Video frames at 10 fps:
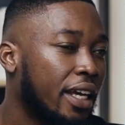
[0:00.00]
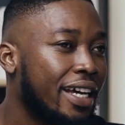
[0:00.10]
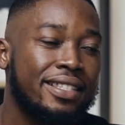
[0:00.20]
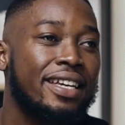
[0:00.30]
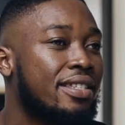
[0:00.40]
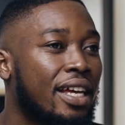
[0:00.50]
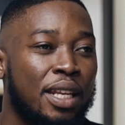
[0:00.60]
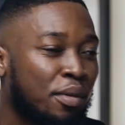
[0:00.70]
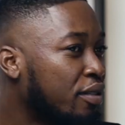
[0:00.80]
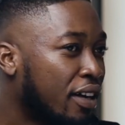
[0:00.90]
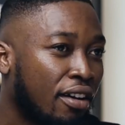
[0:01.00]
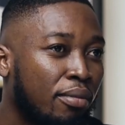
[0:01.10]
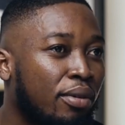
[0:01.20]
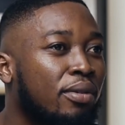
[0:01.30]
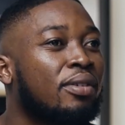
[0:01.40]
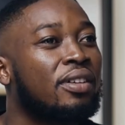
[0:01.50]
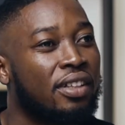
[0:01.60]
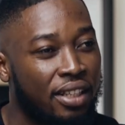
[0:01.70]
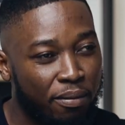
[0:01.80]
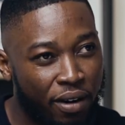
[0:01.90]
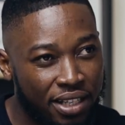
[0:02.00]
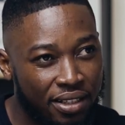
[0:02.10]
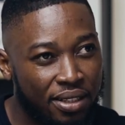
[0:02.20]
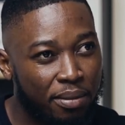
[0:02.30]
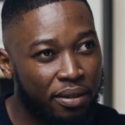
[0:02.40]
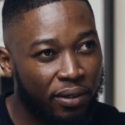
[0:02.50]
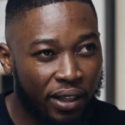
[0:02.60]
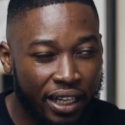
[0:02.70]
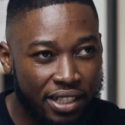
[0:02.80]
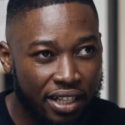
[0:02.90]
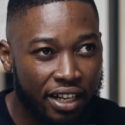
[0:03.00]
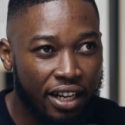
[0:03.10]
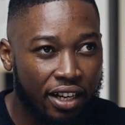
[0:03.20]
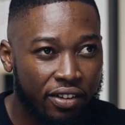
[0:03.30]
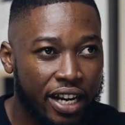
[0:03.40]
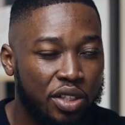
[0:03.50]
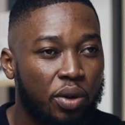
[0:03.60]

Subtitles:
it's instantly more valuable than pricing the same thing for a client in Ghana, right?